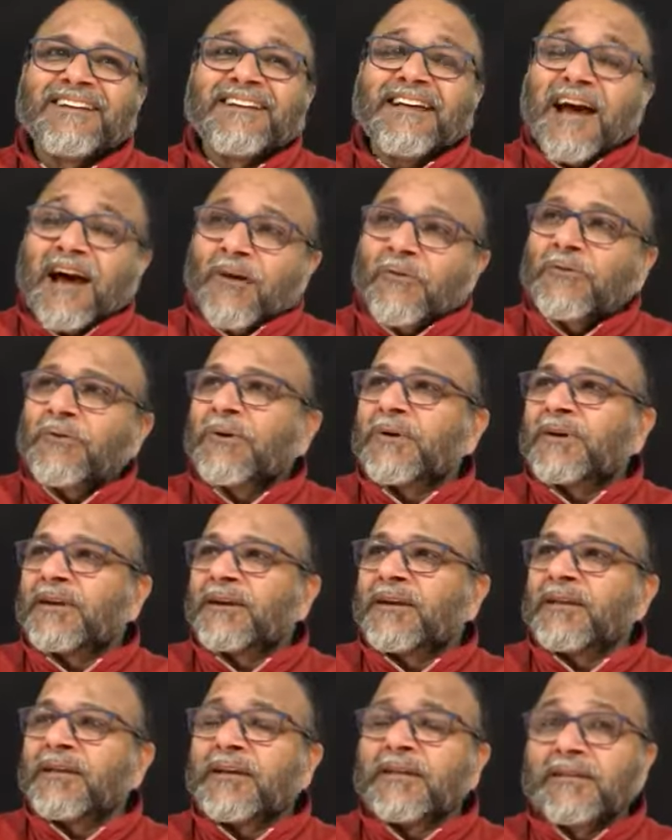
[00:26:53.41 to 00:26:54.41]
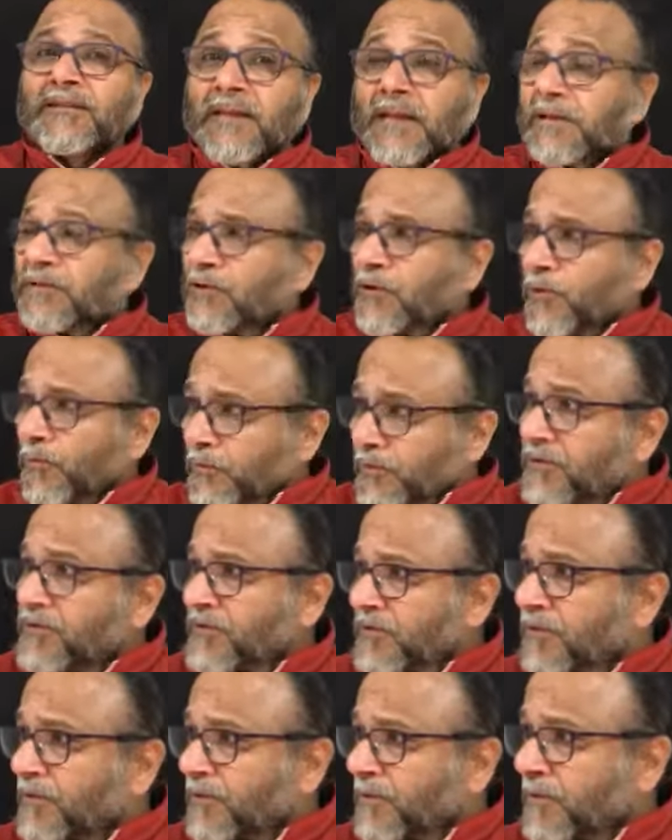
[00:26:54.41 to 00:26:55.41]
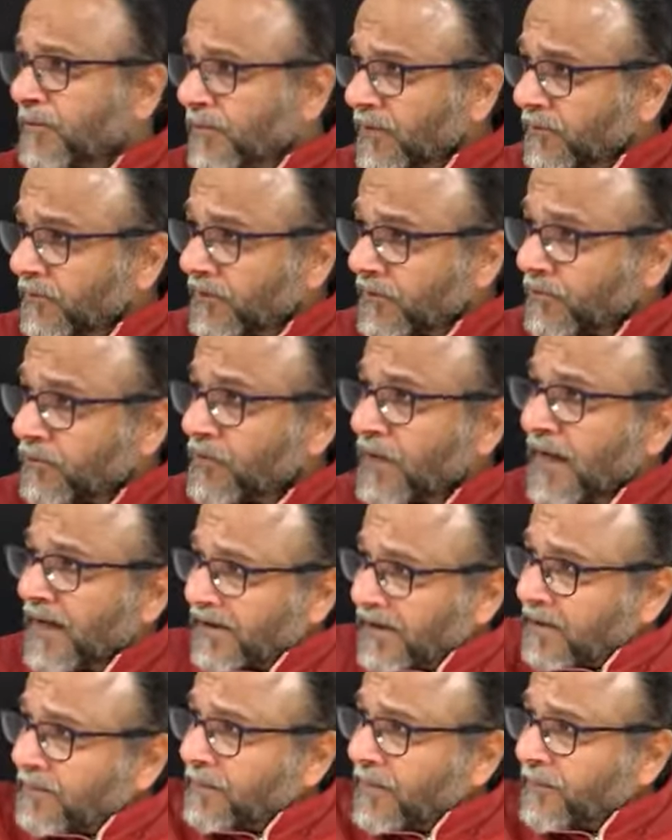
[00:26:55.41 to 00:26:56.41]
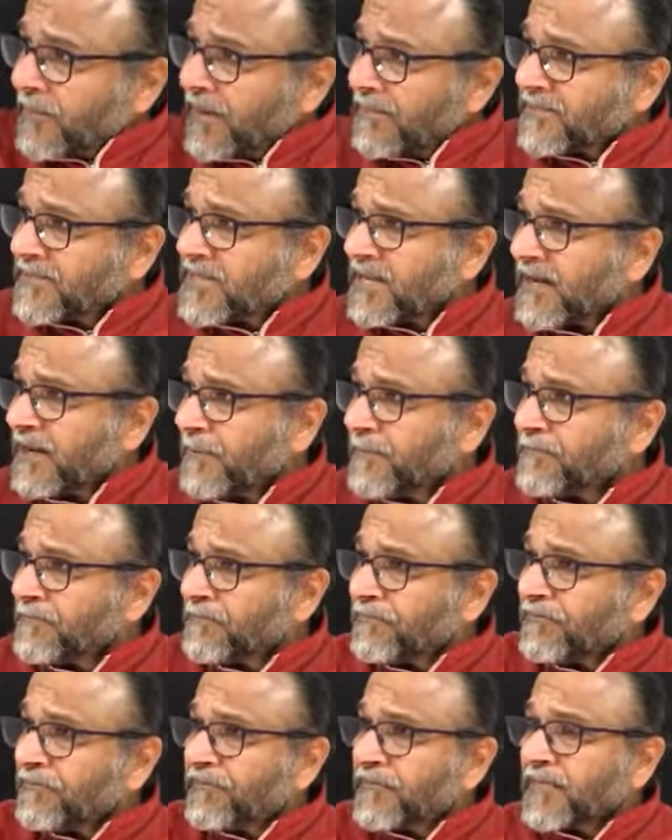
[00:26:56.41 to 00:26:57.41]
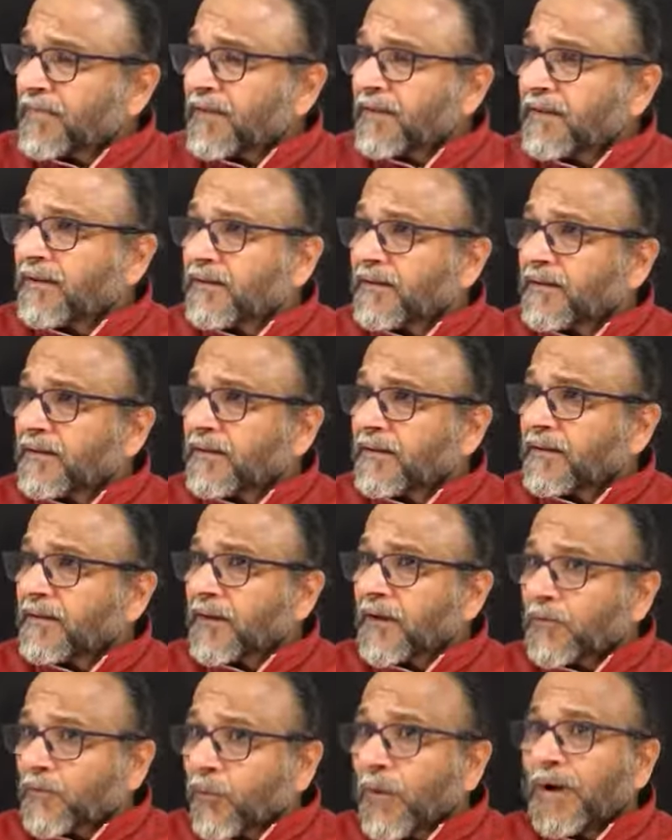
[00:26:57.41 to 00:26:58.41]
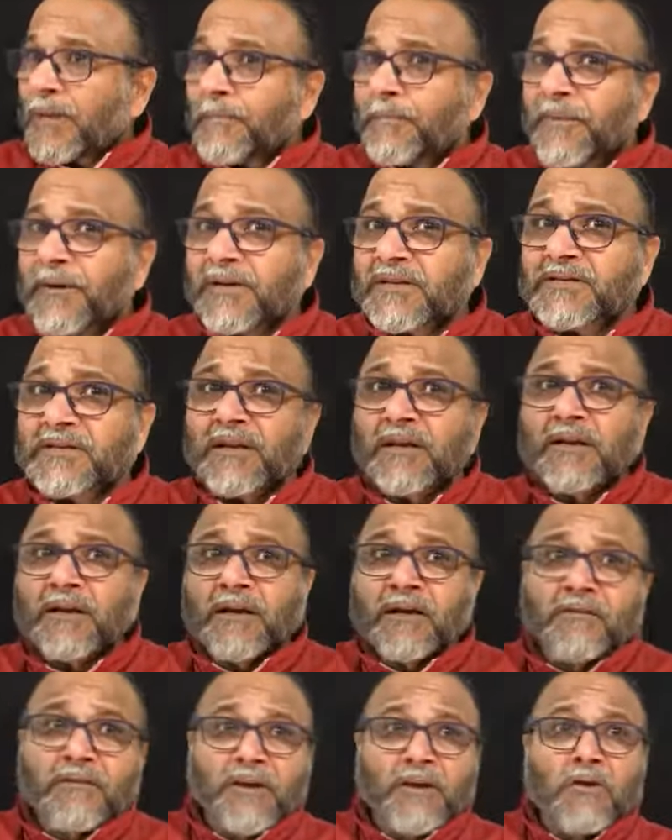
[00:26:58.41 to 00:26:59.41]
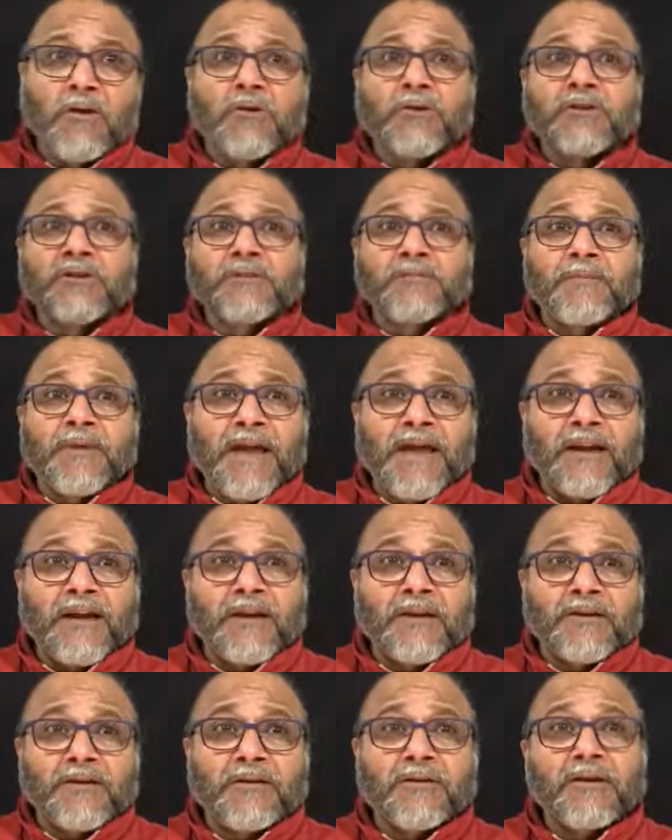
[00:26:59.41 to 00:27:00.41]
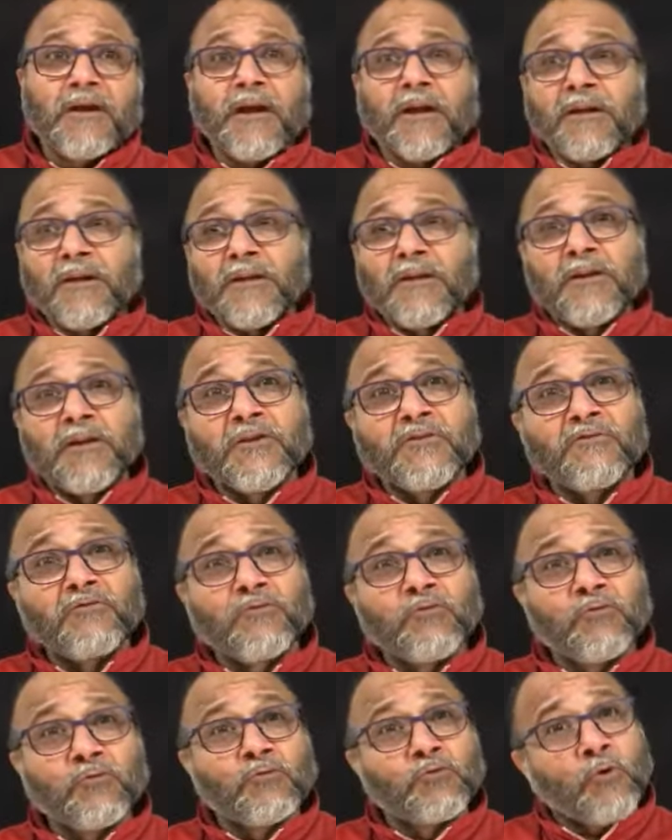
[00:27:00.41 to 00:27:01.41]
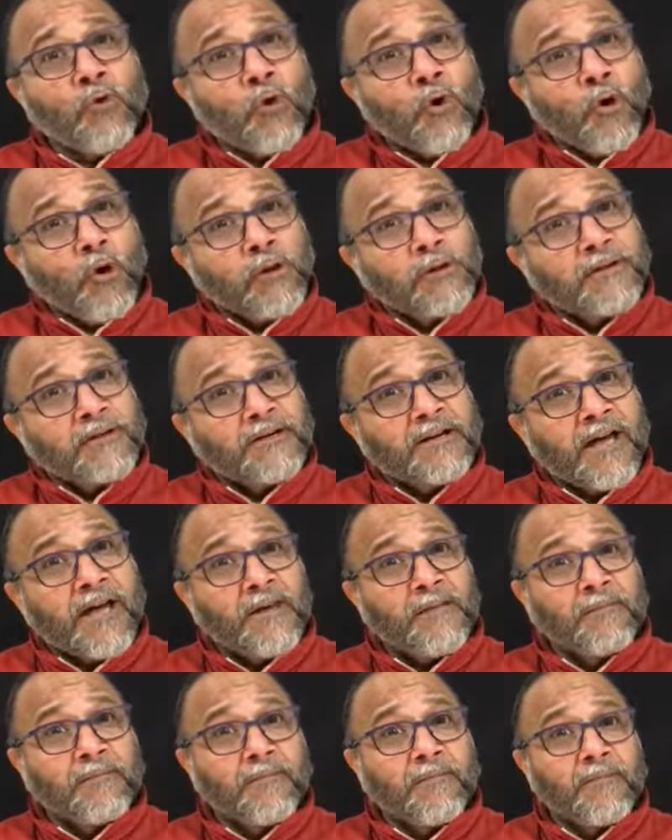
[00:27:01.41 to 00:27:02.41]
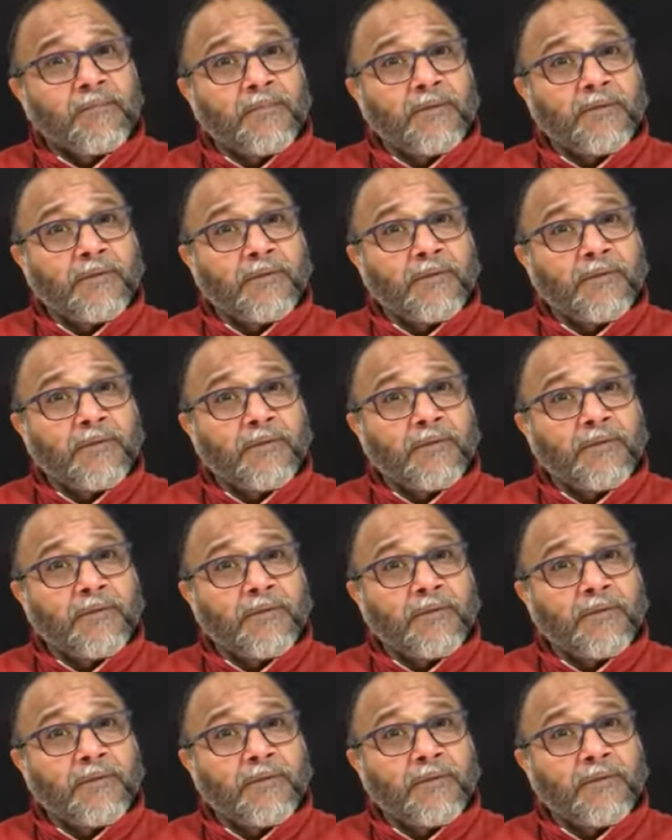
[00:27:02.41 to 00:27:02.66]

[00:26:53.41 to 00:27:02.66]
now you are ready. In Taittiriya Upanishad, remember we do the Anand Mimamsa? That one person living on this planet in his youth all the time,